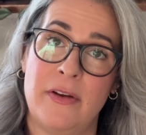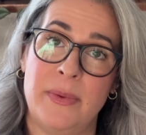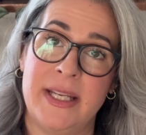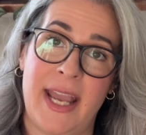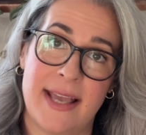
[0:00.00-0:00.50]

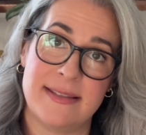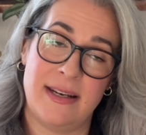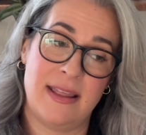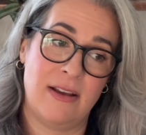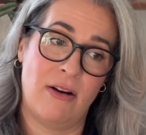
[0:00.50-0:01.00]
wouldn't cast
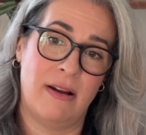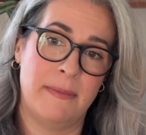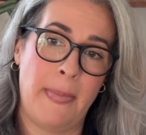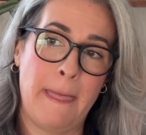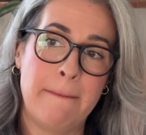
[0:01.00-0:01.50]
anything on
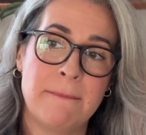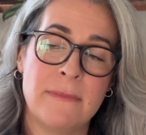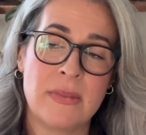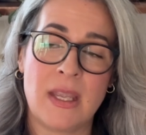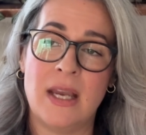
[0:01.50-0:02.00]

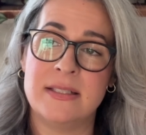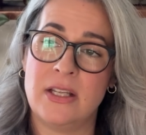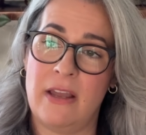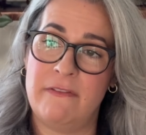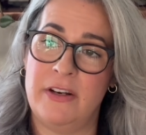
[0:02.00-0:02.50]
until
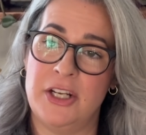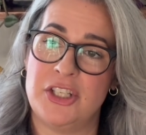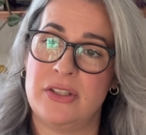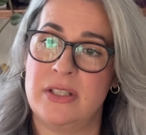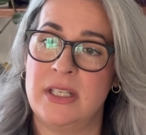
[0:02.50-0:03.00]
I
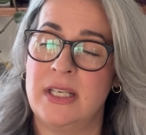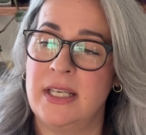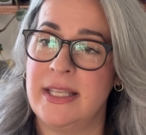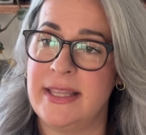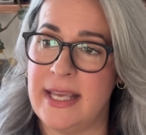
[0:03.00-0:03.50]
finished
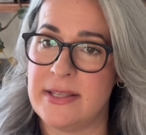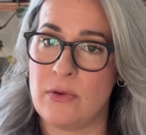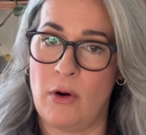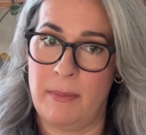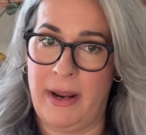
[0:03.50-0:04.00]
this
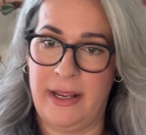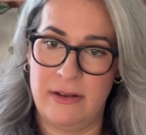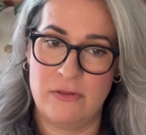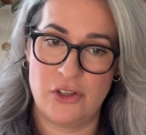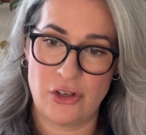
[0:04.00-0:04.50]
or my
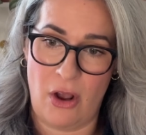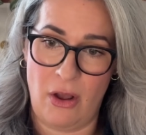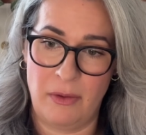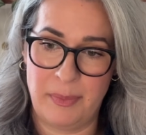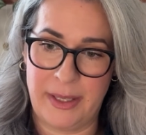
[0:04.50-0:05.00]

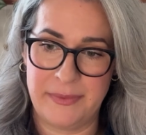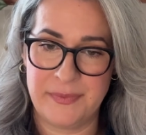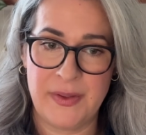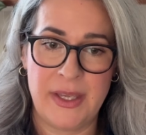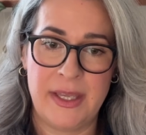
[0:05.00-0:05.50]
shawl, but
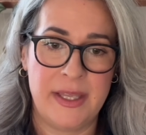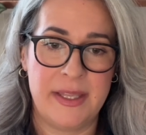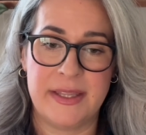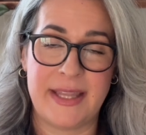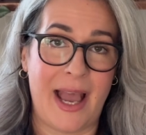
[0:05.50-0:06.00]

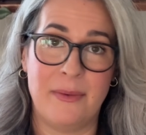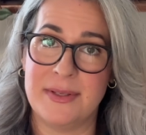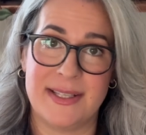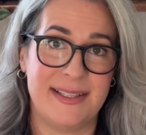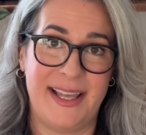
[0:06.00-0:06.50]
that was
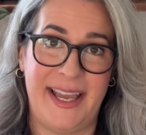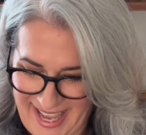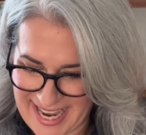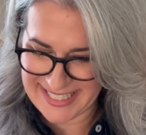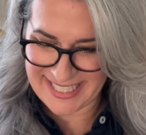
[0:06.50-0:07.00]
a lie.
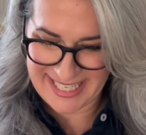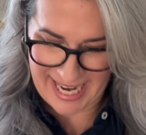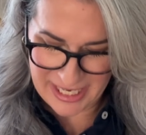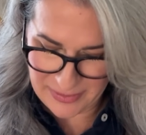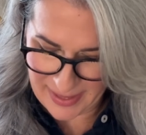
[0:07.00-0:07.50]
I did it
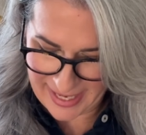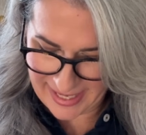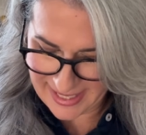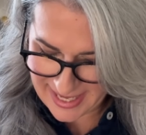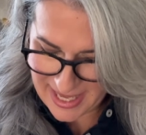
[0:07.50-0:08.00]

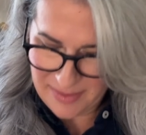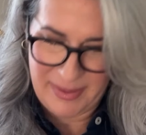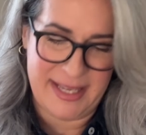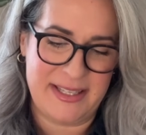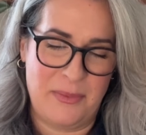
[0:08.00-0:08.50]
anyway
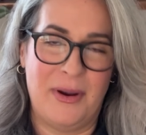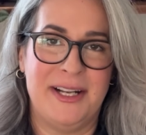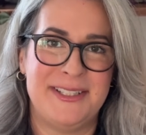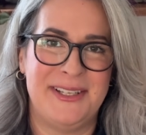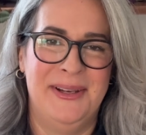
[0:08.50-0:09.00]
because I
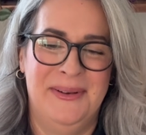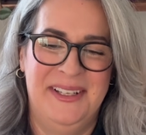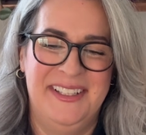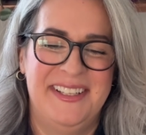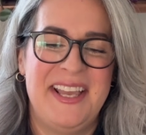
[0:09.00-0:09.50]
wanted to,
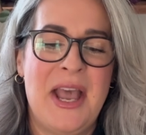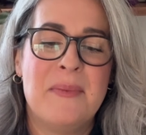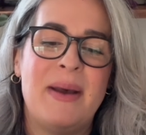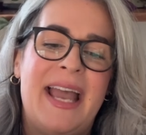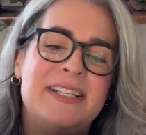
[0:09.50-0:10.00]

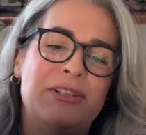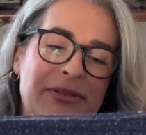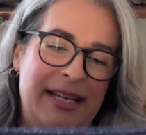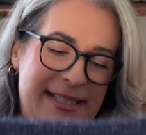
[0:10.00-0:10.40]
but I do need